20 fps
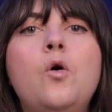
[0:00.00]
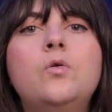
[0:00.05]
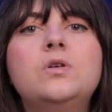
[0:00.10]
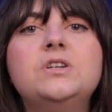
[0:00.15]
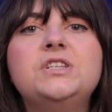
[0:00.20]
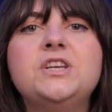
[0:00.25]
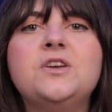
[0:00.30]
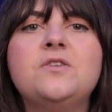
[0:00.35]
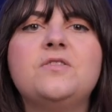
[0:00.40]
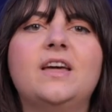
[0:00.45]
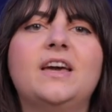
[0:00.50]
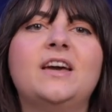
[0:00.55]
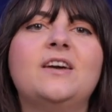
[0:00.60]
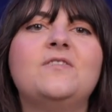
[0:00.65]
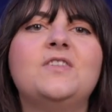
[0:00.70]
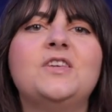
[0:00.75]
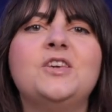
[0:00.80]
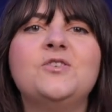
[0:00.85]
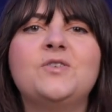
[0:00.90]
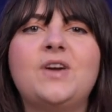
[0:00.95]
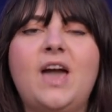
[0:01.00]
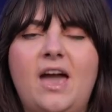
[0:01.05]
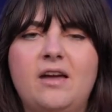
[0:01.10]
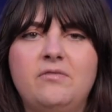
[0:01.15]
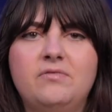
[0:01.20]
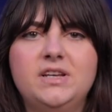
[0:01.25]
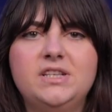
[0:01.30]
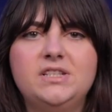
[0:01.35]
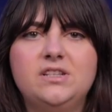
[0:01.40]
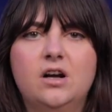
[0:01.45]
What do you think of the
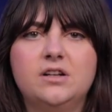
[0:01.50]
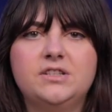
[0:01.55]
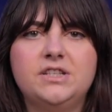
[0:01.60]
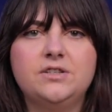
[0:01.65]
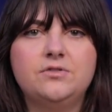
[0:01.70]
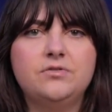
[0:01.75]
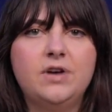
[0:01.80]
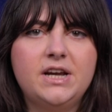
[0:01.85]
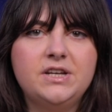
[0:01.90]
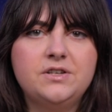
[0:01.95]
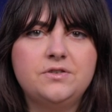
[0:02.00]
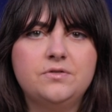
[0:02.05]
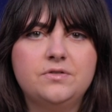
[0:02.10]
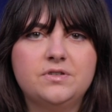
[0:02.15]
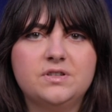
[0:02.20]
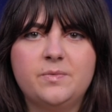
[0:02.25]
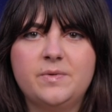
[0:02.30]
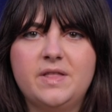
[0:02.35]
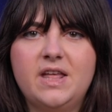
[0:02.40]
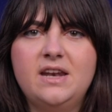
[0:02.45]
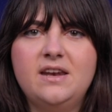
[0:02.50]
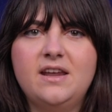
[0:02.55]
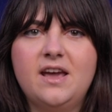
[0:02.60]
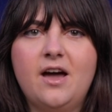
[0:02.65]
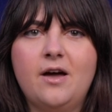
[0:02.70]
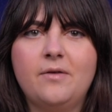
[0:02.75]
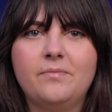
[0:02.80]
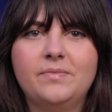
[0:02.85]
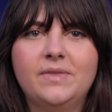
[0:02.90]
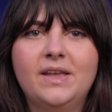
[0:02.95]
UK restarting trade talks with
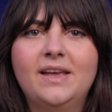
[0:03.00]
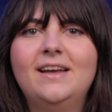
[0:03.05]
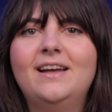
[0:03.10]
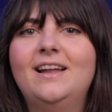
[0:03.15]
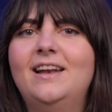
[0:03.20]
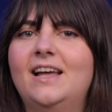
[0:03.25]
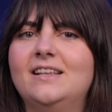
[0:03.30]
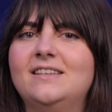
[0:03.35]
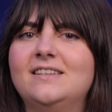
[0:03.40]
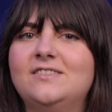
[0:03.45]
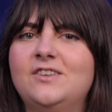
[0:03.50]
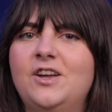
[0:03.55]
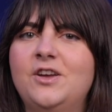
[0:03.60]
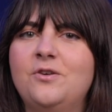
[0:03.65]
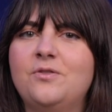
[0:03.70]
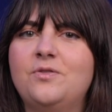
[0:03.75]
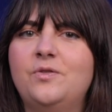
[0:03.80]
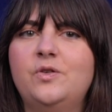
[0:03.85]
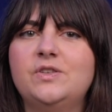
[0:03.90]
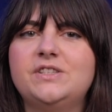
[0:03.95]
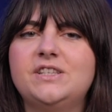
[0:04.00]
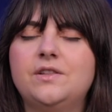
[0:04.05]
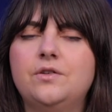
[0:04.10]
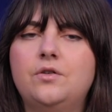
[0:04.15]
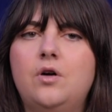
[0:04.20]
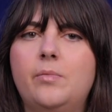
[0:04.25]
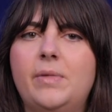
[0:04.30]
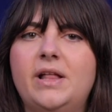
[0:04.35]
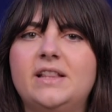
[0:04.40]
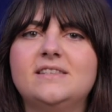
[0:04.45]
India? Let us know your thoughts in the
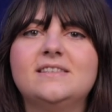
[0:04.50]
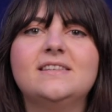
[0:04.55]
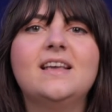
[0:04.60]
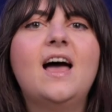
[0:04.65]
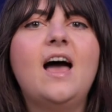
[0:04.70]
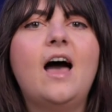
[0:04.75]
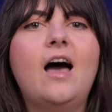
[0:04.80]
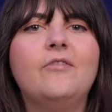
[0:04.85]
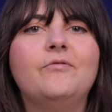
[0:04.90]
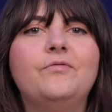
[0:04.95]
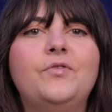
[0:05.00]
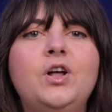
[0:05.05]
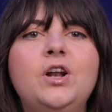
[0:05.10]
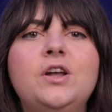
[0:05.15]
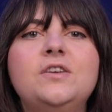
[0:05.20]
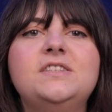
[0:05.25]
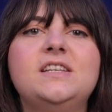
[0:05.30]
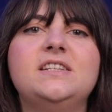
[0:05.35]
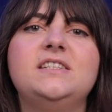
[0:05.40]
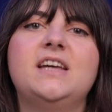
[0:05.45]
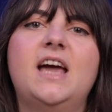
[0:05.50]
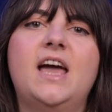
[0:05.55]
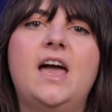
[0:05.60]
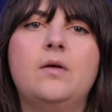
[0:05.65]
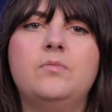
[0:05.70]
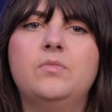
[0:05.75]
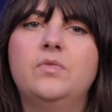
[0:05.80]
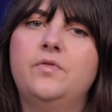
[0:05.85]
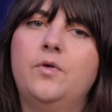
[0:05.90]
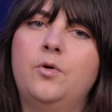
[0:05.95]
comments, and follow City
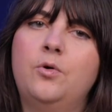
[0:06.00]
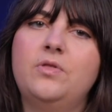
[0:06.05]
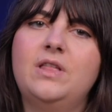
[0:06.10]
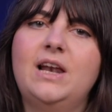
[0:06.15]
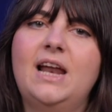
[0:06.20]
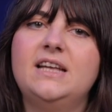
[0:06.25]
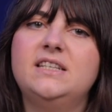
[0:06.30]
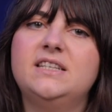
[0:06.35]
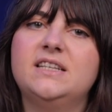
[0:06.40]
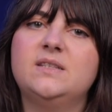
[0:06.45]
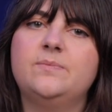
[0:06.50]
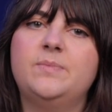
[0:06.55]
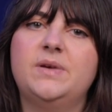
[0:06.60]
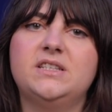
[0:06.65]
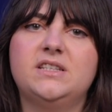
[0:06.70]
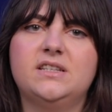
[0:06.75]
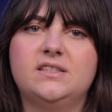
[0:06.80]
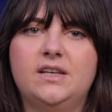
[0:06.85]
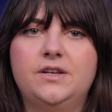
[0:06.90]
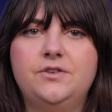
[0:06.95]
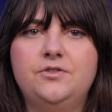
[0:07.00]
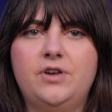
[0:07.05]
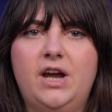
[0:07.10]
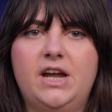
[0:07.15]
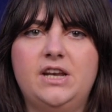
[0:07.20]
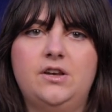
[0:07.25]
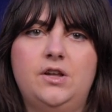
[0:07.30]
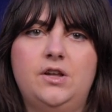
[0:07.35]
AM for all the latest business and trade